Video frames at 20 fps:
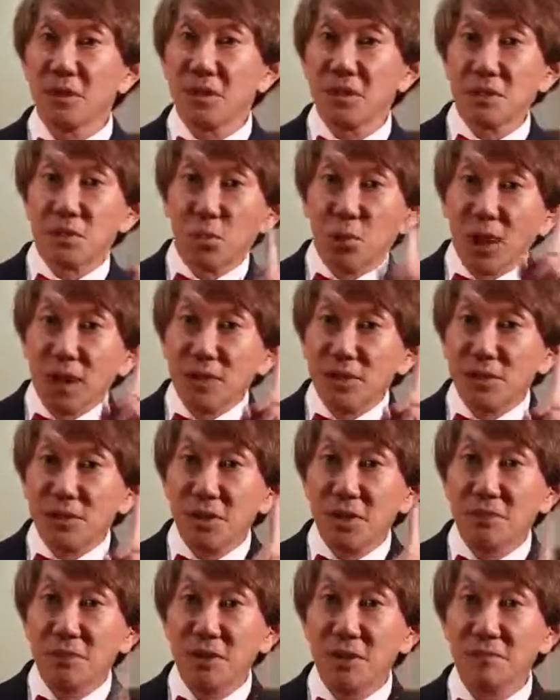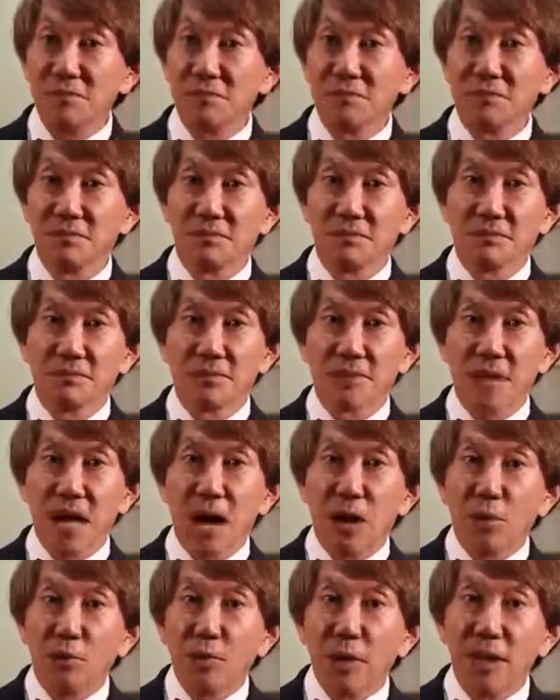It's one treatment,
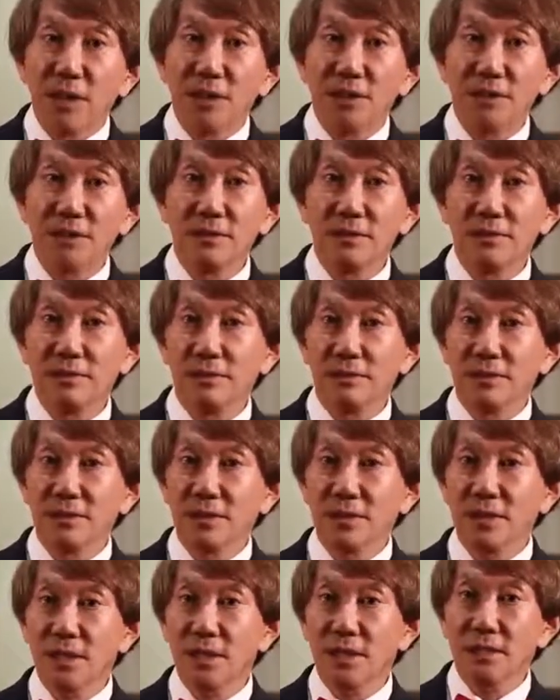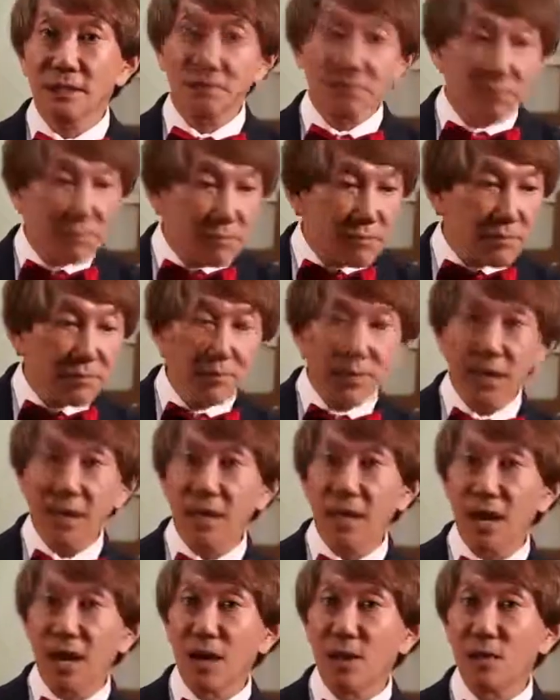outpatient, takes
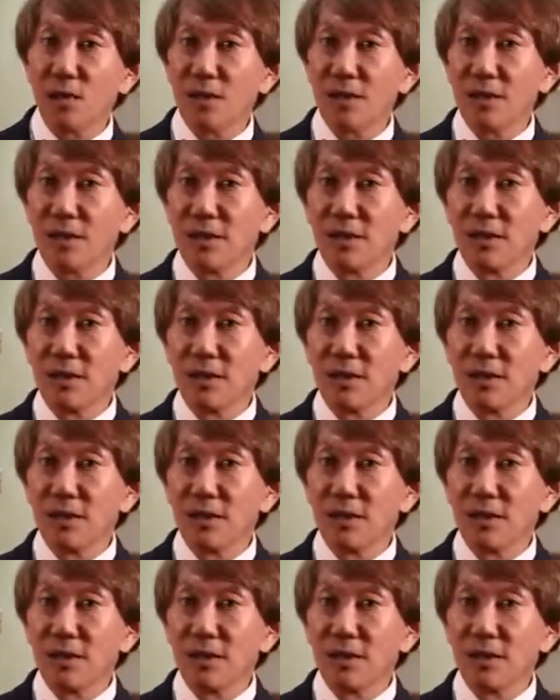an hour,